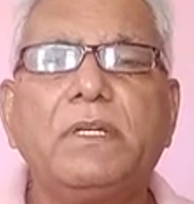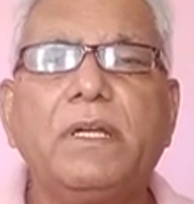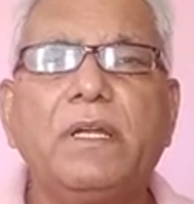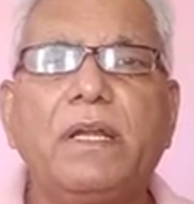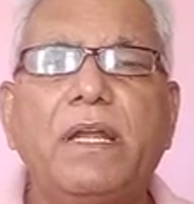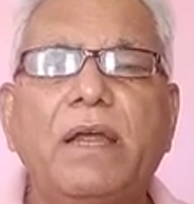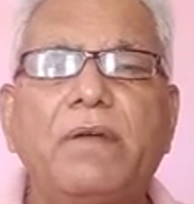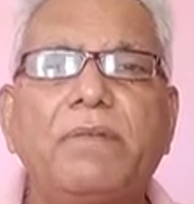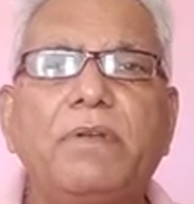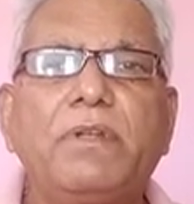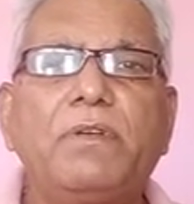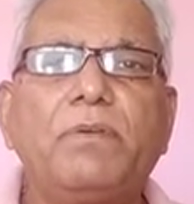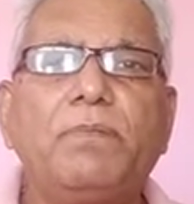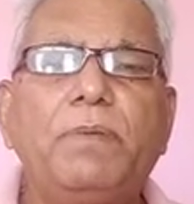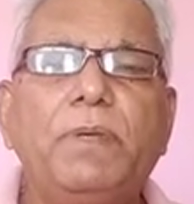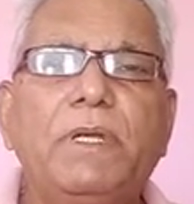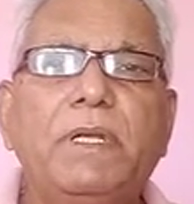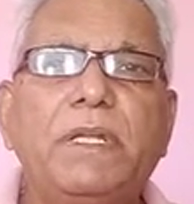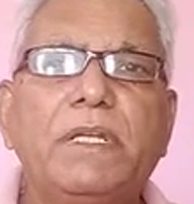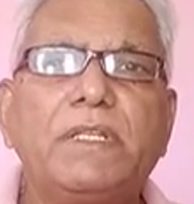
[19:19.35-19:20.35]
drafting of
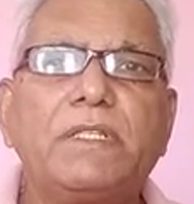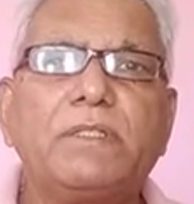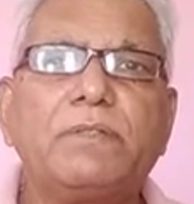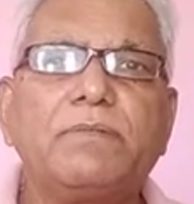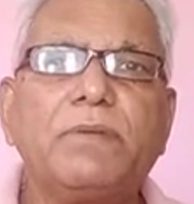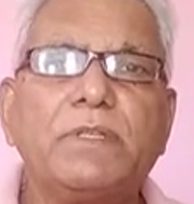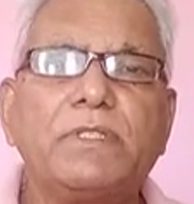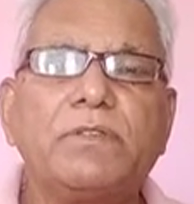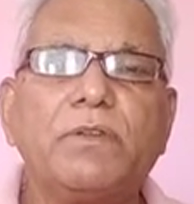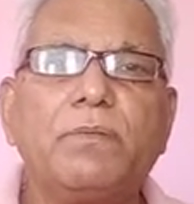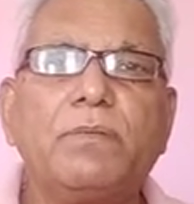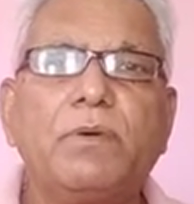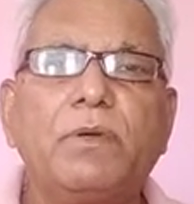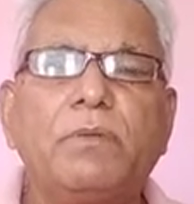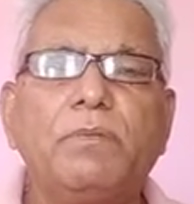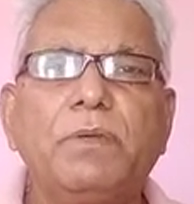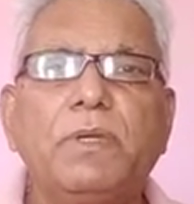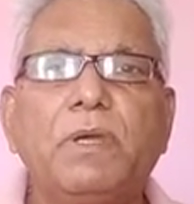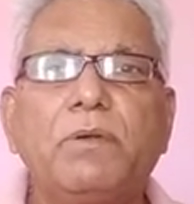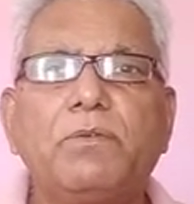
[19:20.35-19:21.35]
pleadings, first of all
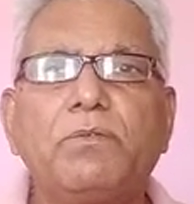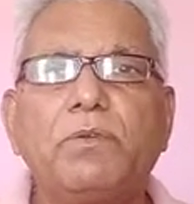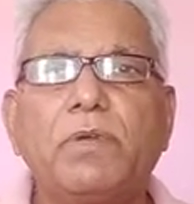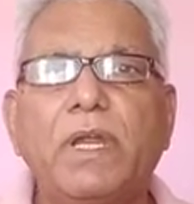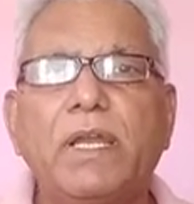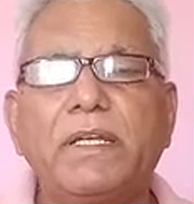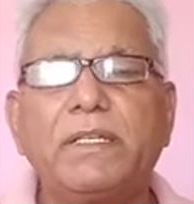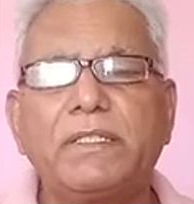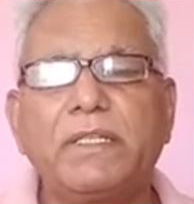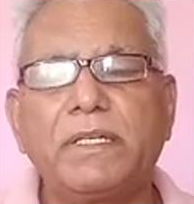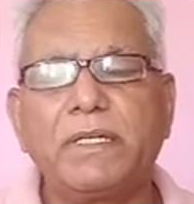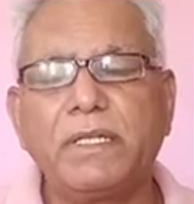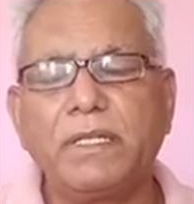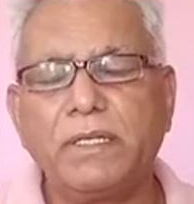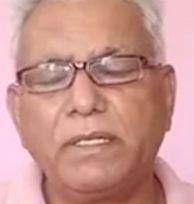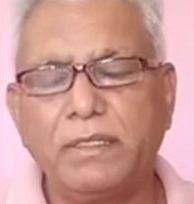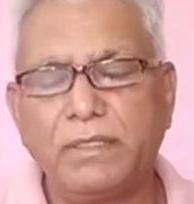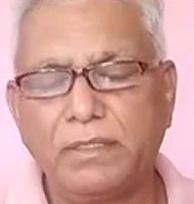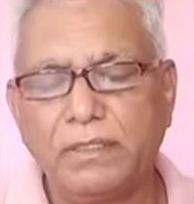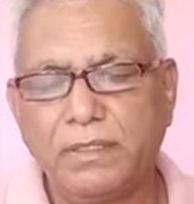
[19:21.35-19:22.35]
we have to write
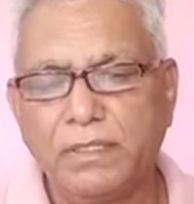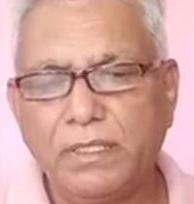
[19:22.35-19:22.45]
certain